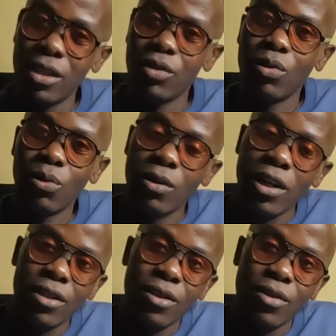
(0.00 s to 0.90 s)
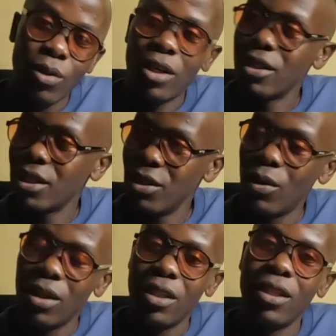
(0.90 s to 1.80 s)
And it's true, guys. You can see
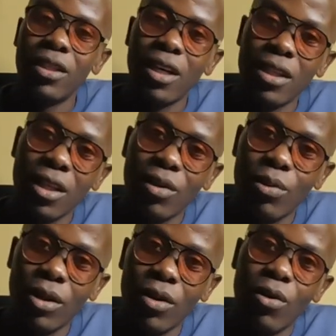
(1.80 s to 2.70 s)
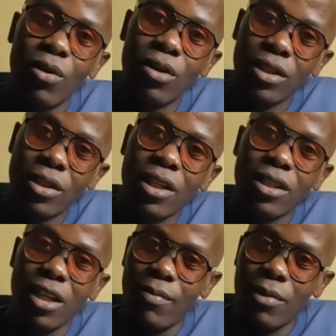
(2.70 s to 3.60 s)
what these guys are doing. All these guys,
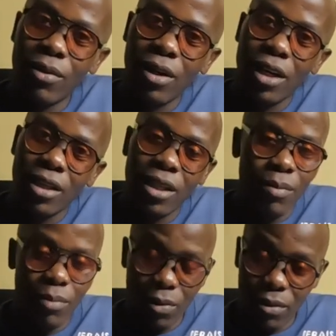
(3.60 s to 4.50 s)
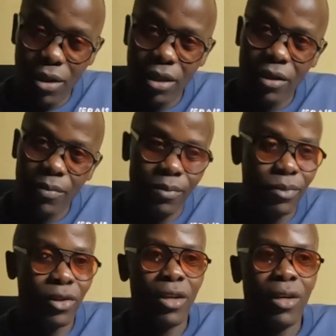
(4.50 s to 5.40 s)
they have bought land, they're building,
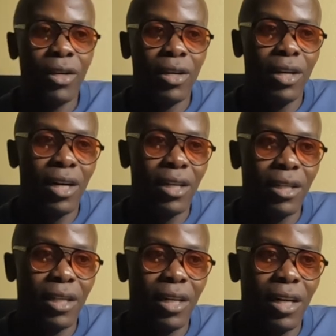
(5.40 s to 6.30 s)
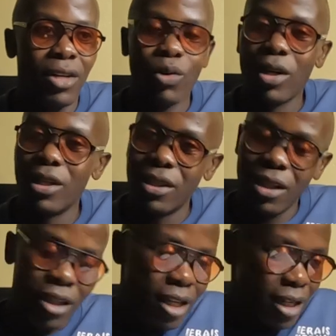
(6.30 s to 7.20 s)
and you can
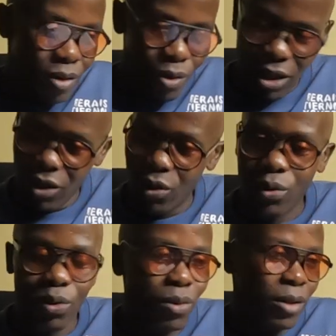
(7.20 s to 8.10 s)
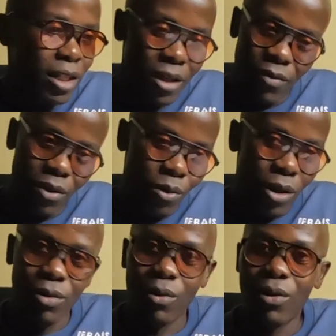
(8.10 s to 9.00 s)
say they are donations or whatever you
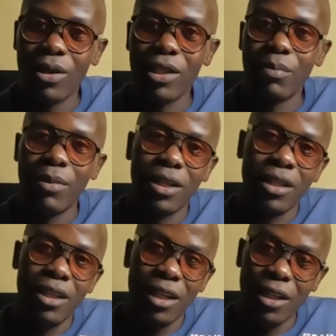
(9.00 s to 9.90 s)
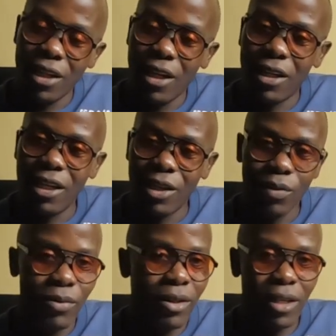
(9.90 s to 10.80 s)
want to call it, but then at the end
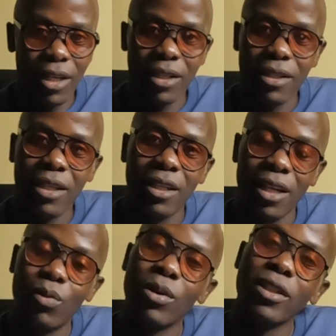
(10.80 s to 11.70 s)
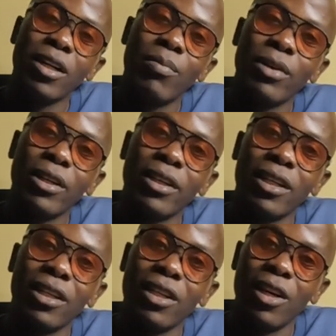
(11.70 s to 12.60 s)
of the day is that they are doing something
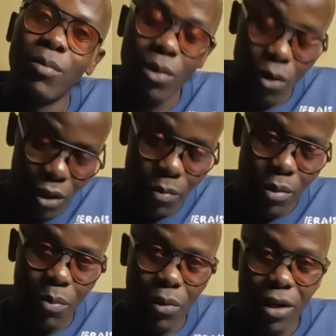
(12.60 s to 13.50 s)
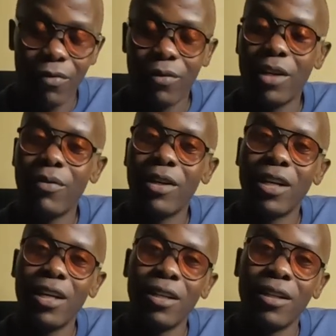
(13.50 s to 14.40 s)
that employed people have never
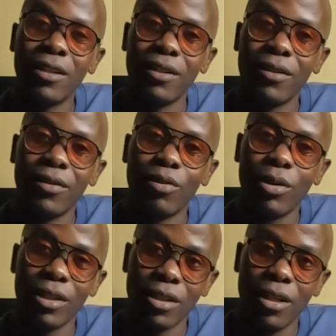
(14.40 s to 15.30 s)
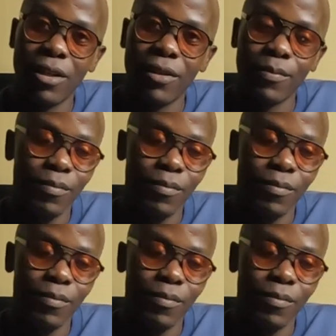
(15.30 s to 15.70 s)
done it. You understand?